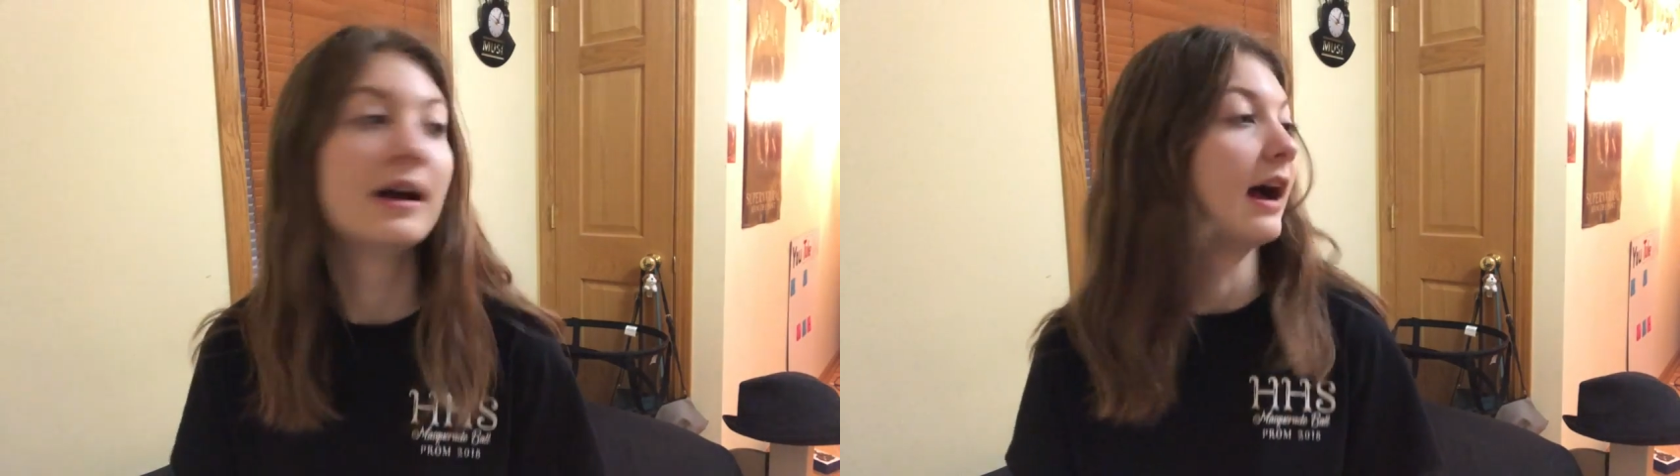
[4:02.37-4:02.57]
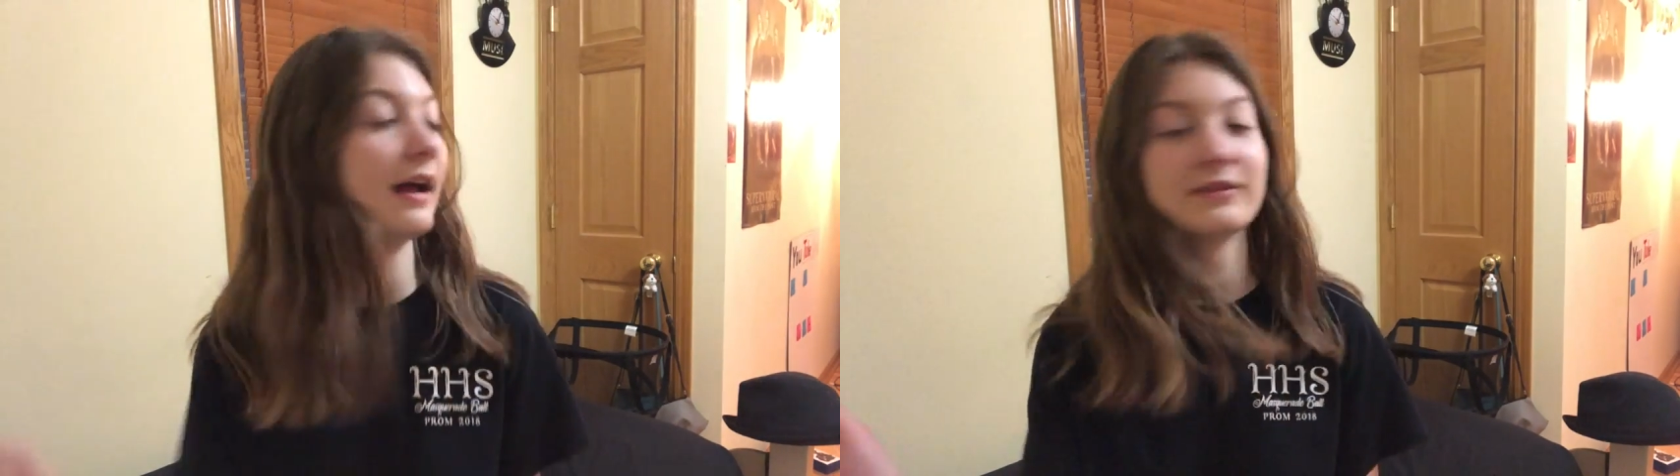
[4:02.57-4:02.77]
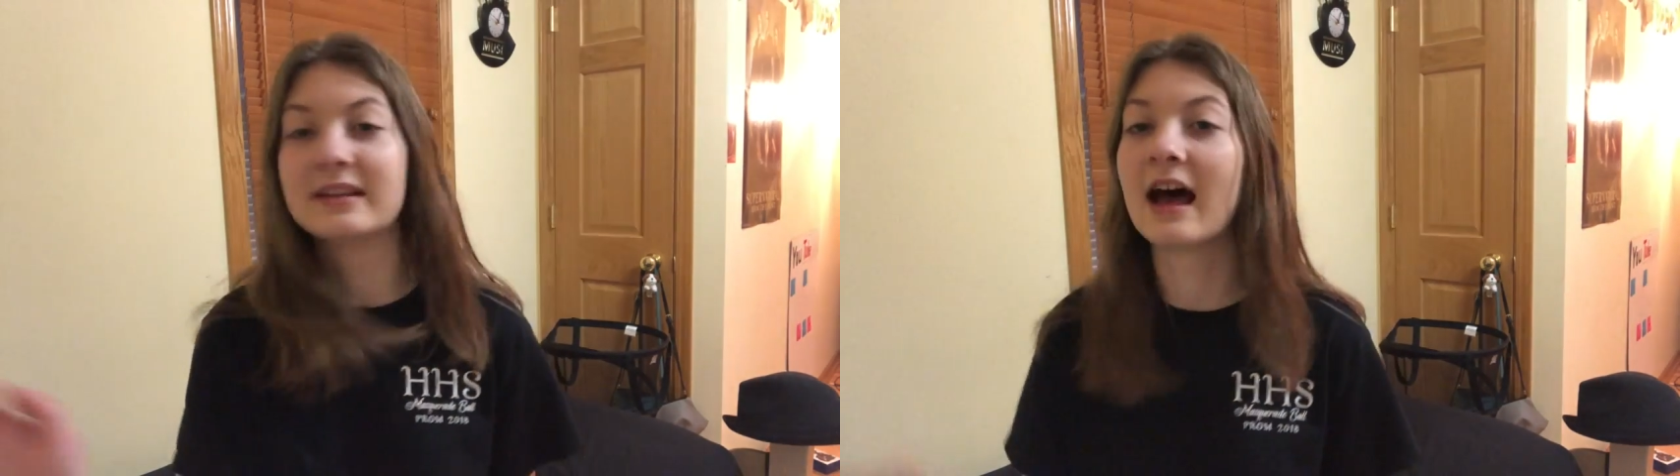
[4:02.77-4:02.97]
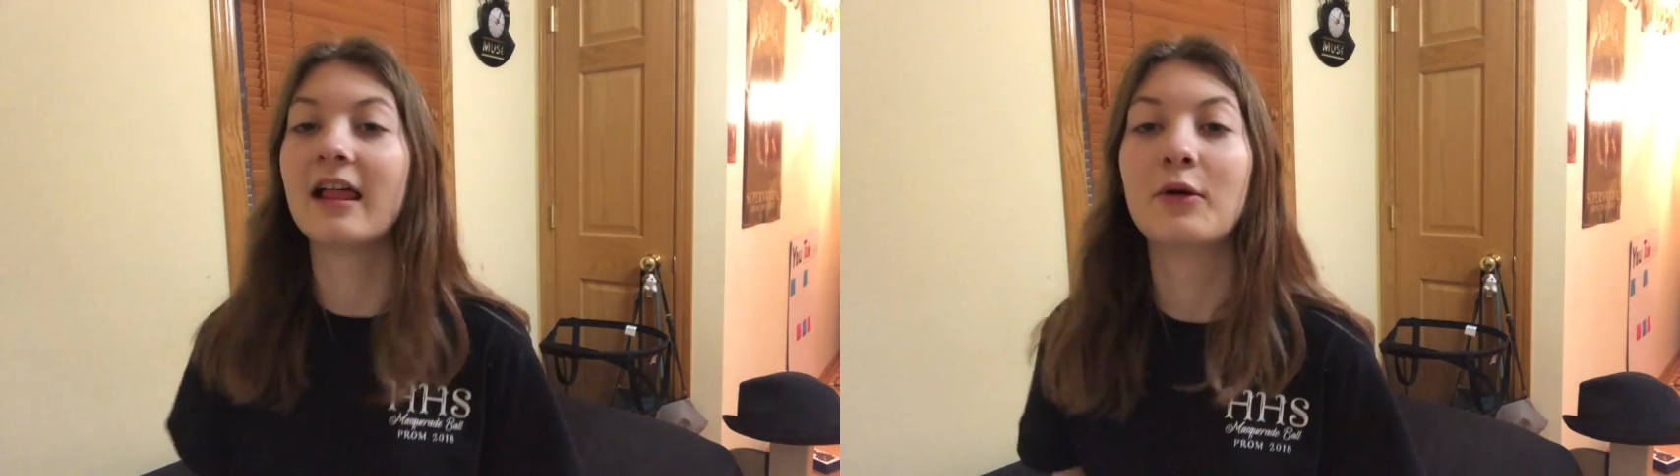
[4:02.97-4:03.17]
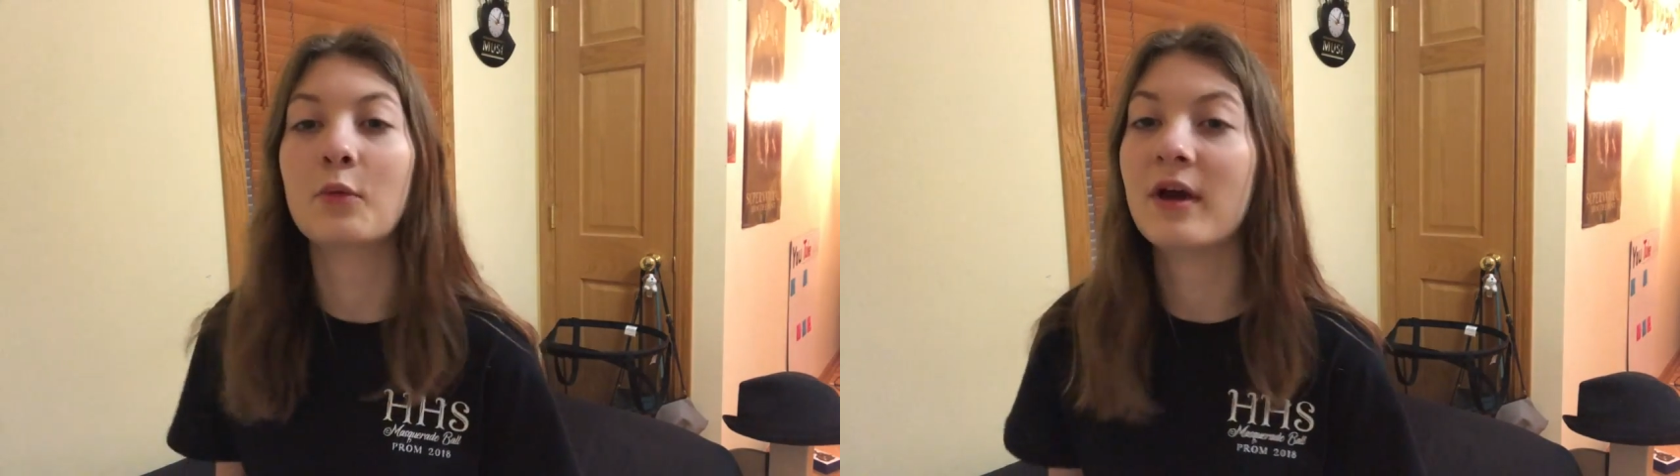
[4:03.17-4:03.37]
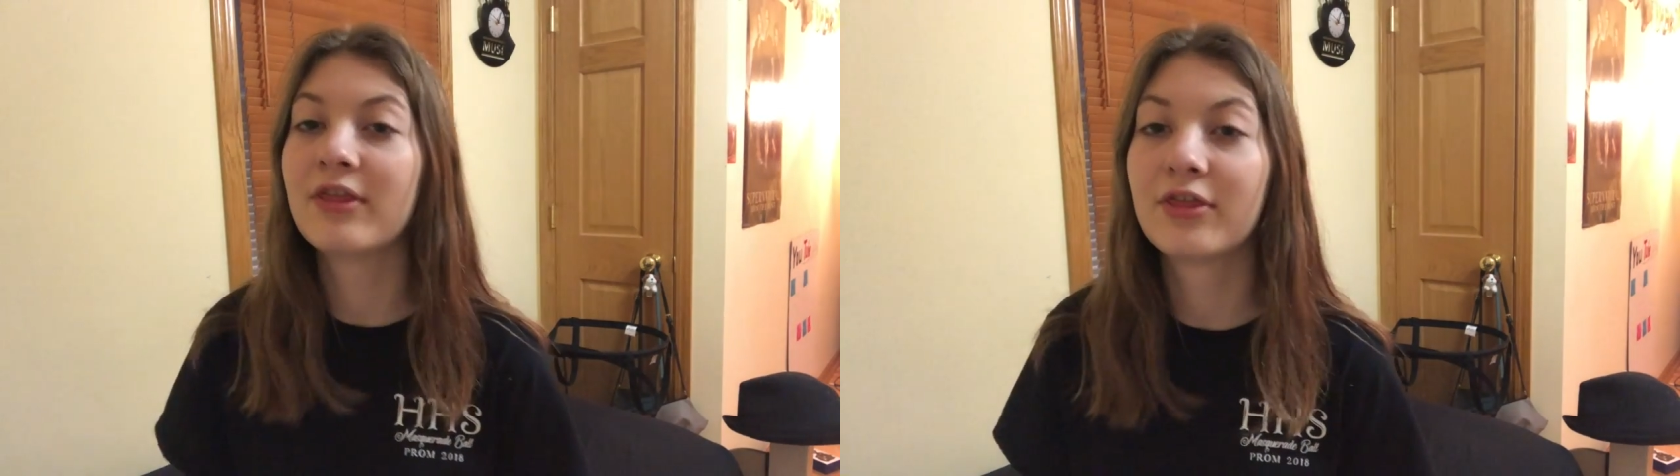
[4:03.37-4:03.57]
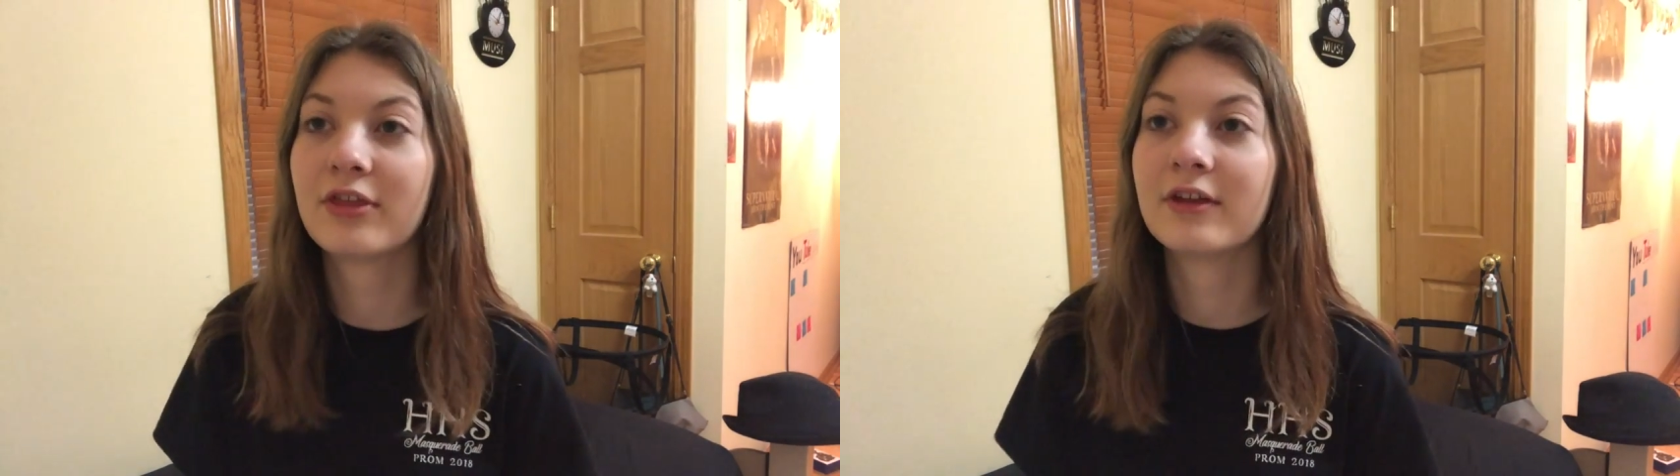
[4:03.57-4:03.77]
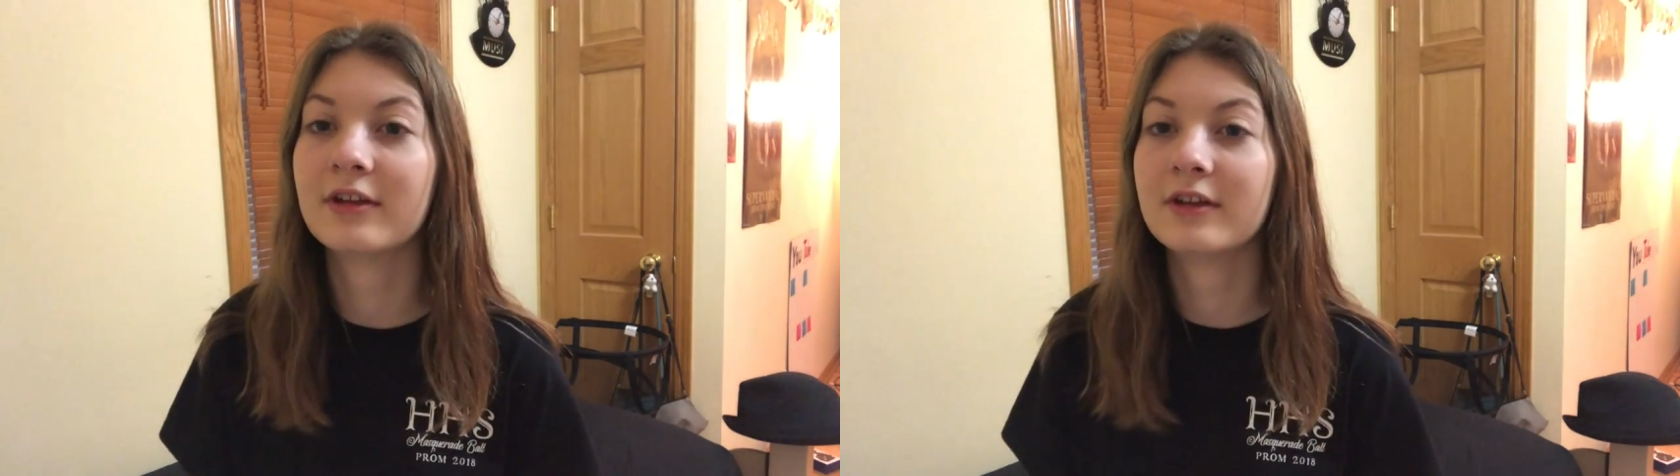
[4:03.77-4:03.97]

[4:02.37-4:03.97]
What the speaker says: I have to tell it with